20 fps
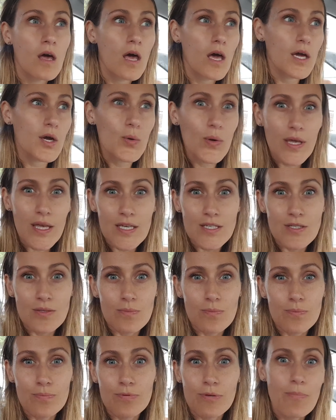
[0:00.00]
quicker to
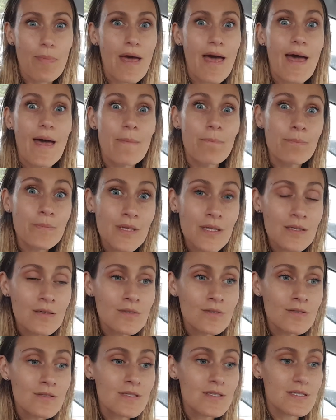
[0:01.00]
prepare
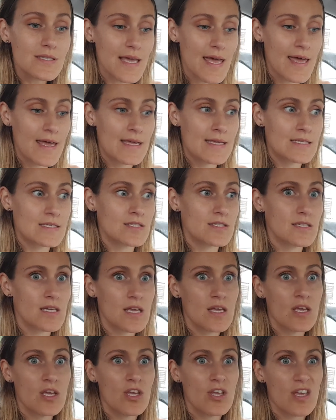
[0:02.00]
meals, and
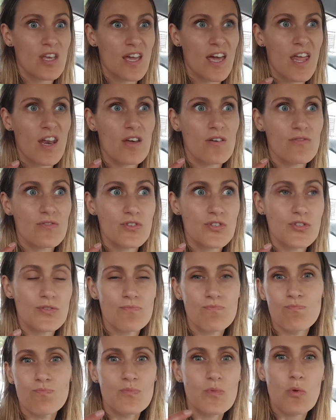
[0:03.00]
kind of
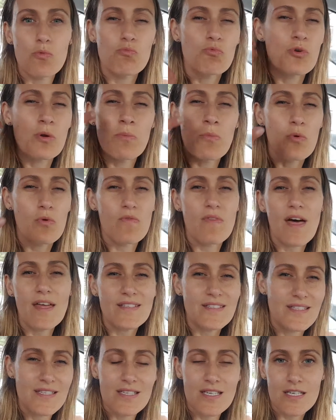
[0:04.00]
remove that
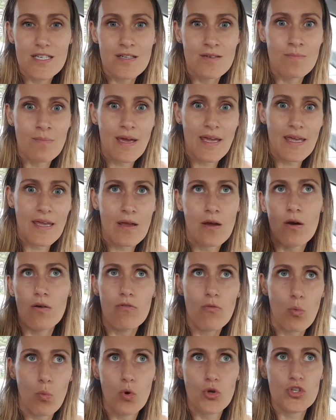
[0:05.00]
decision making of
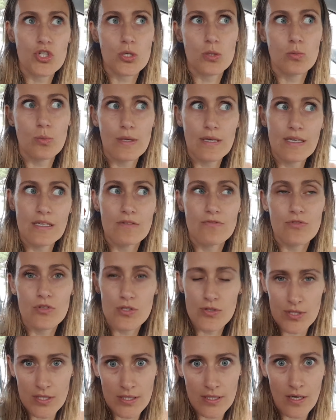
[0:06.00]
what should we eat for
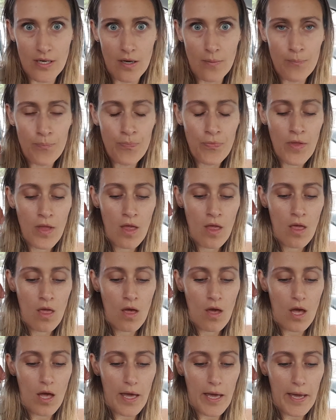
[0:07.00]
dinner
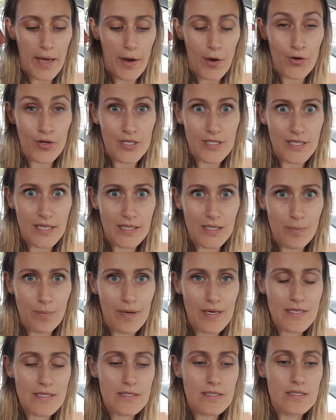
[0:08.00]
on a daily
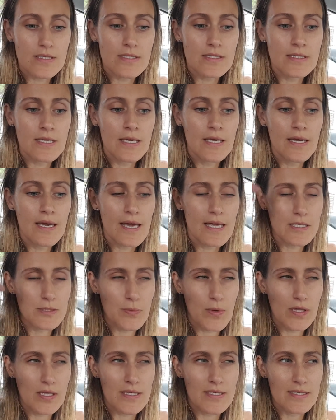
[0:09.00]
basis, as
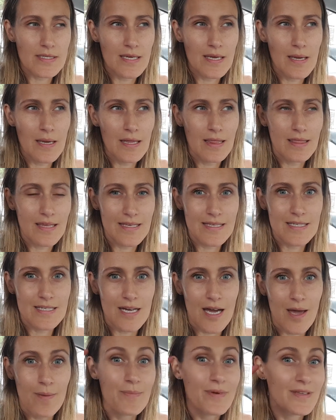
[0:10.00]
well as less
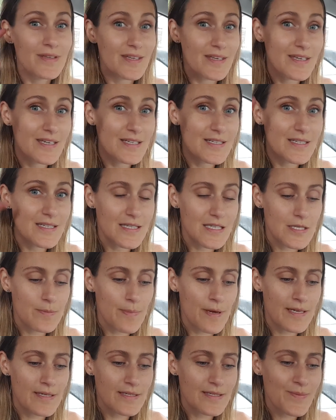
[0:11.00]
time in the kitchen
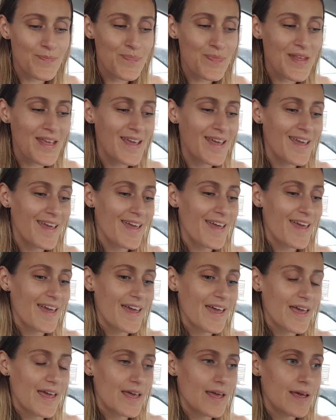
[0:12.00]
spent.
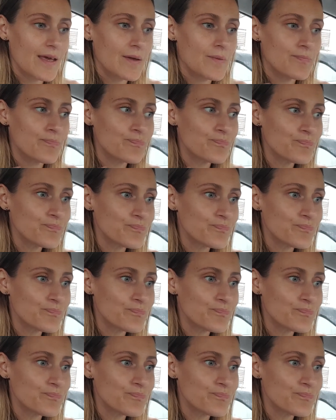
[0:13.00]
However,